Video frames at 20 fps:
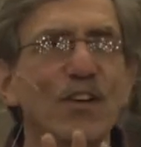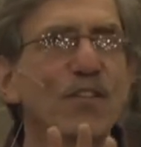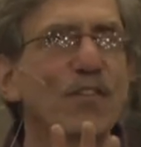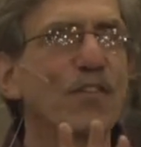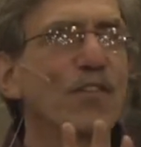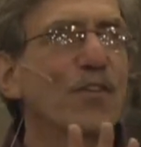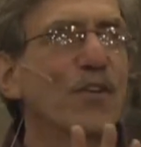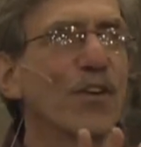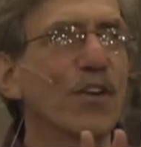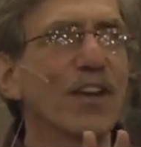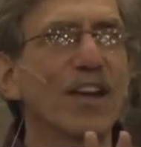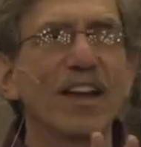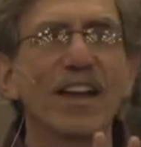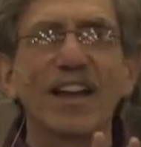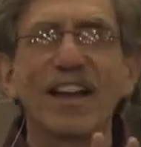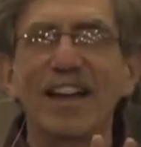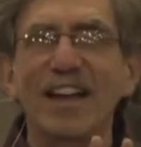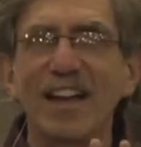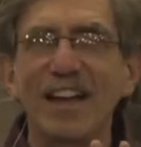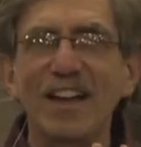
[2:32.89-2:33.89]
for
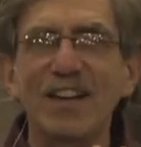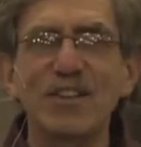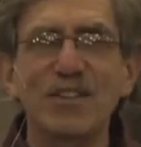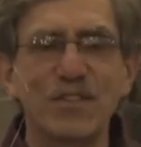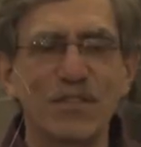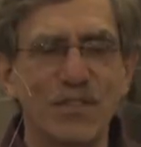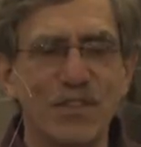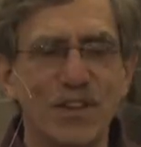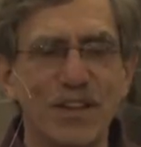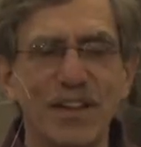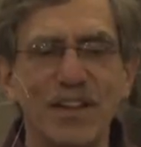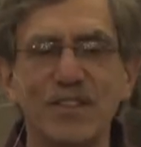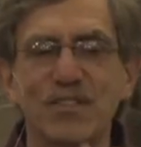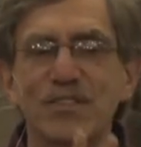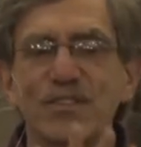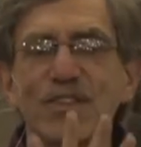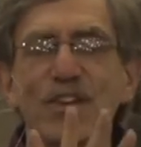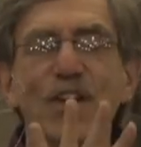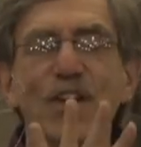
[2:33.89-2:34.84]
each of these.